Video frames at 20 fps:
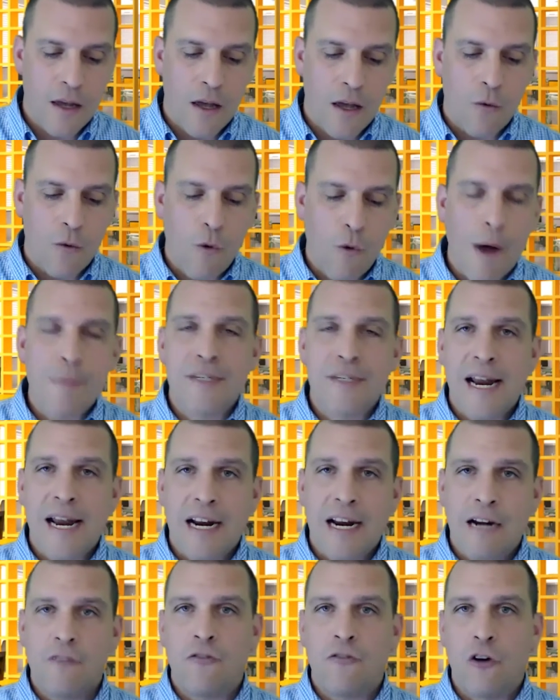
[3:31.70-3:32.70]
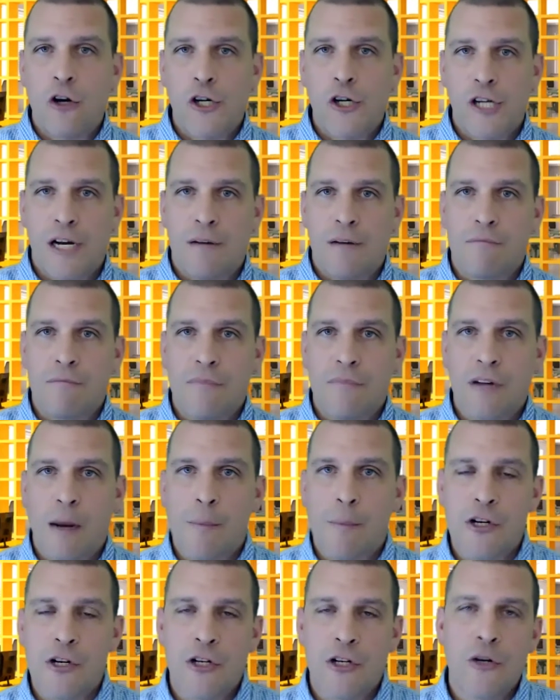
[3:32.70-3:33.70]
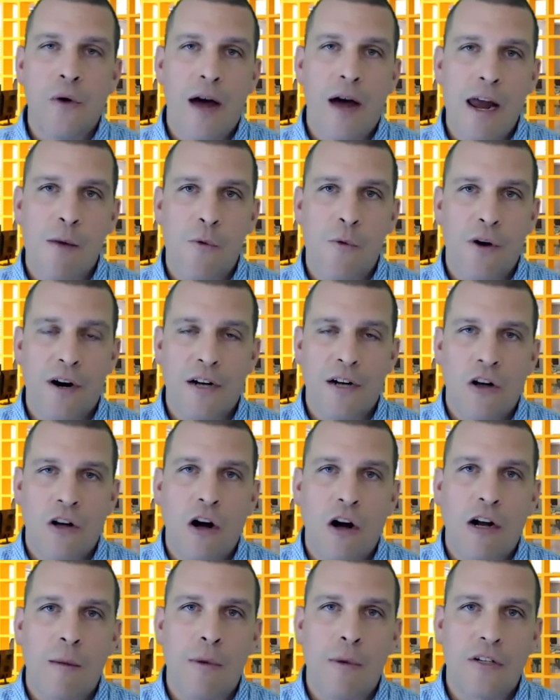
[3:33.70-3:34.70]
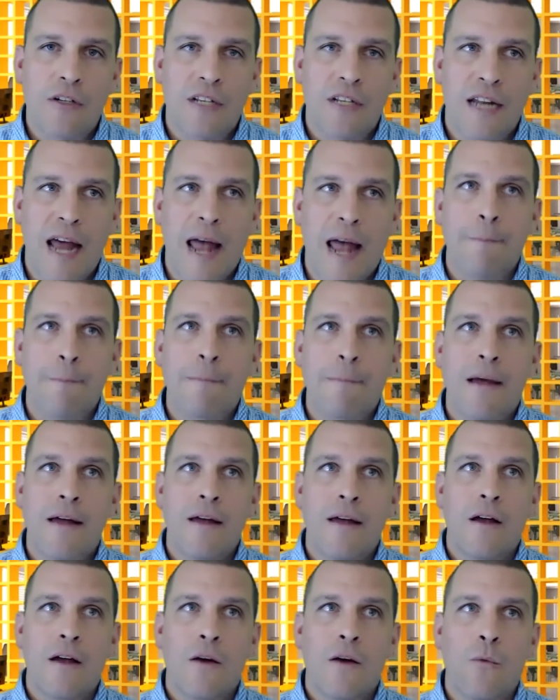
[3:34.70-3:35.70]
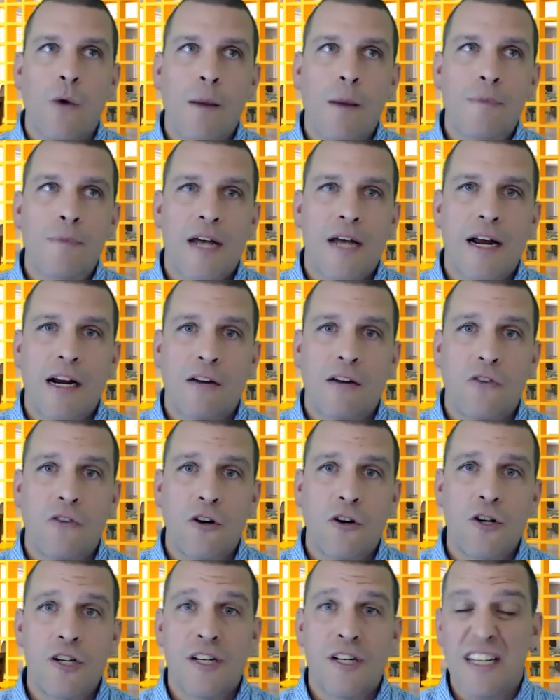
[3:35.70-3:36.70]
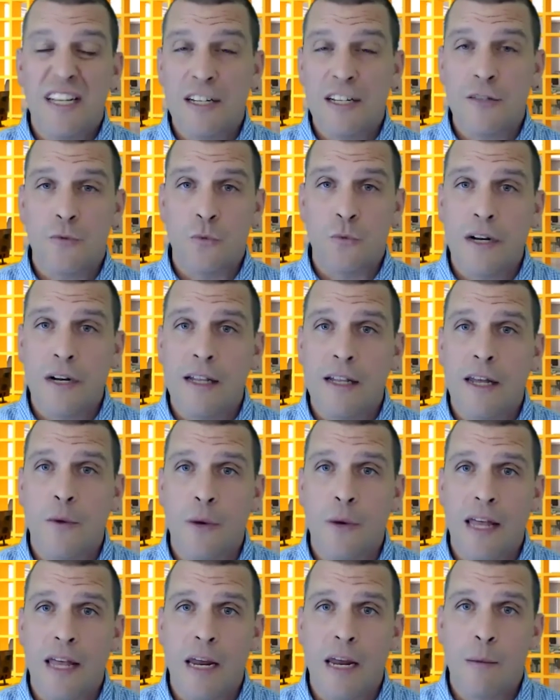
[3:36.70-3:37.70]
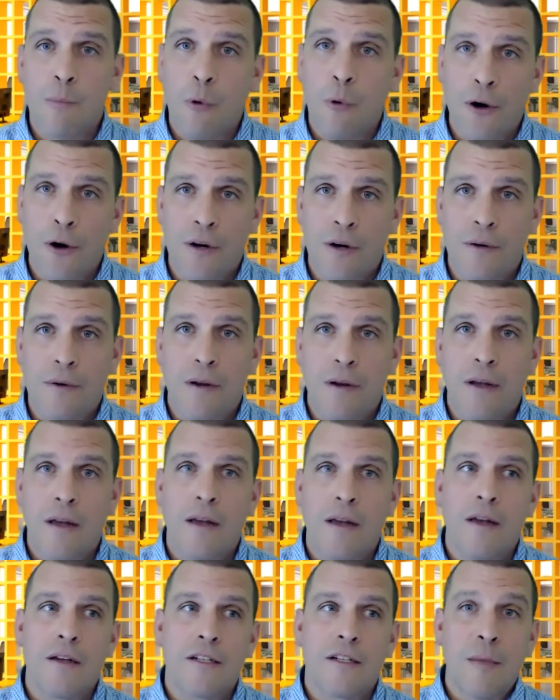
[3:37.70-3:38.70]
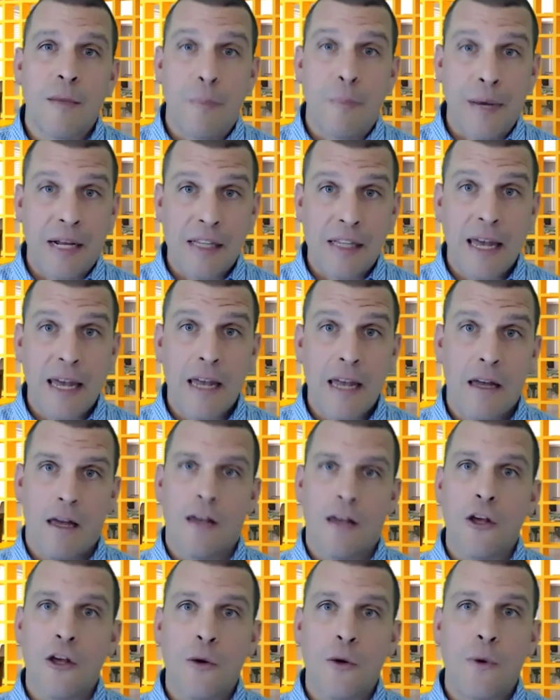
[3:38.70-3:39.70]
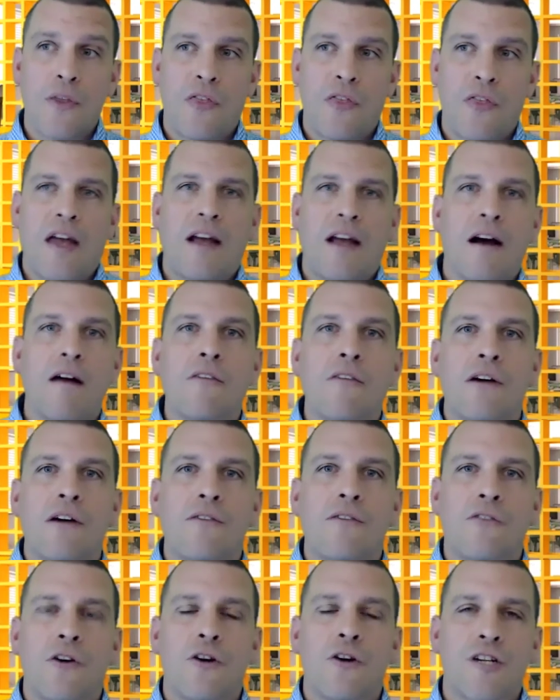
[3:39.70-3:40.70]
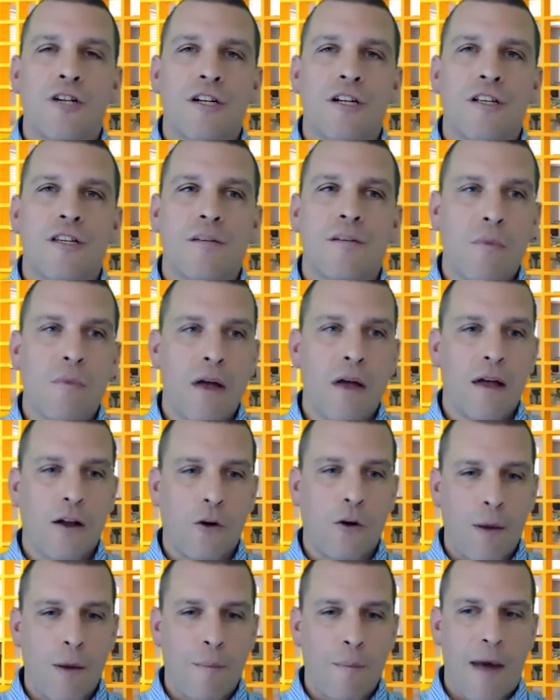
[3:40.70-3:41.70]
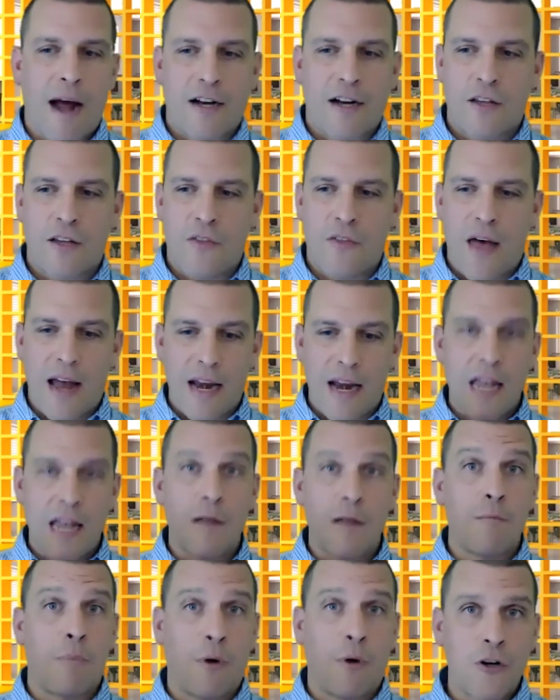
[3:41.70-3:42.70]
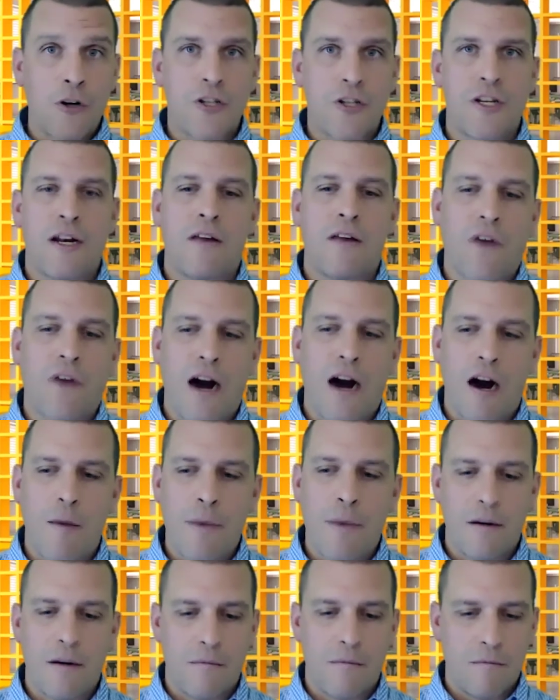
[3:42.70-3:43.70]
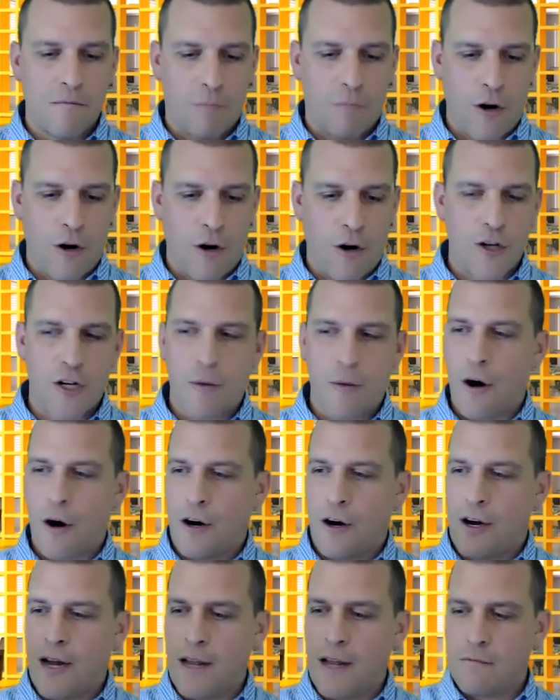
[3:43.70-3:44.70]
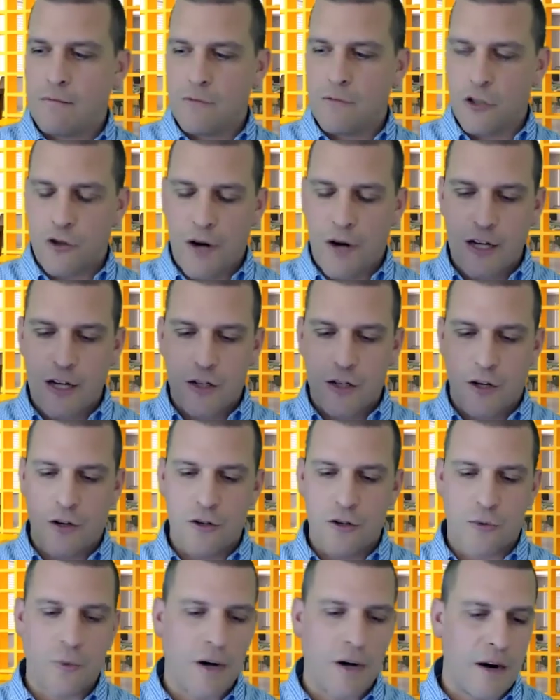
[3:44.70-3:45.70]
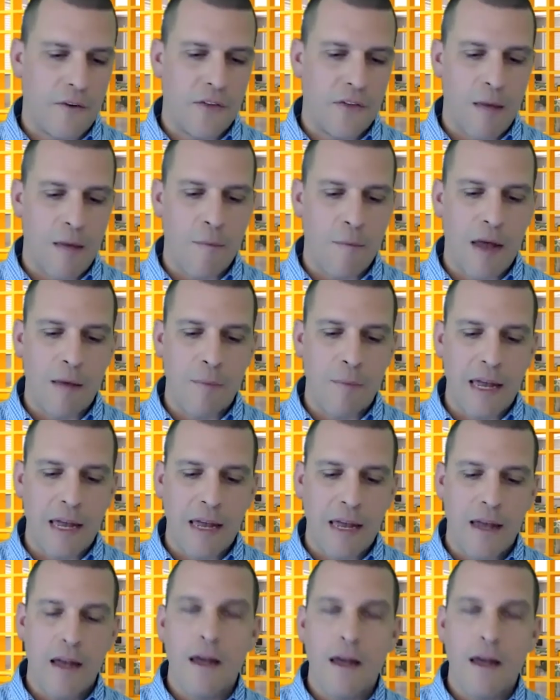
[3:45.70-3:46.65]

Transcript: Website conversion, number 2 item we're going to talk about today. Website conversion is really, really important. Typically, you would think of conversions going back to that in-person environment, partnership marketing, trade shows, whatever they may be.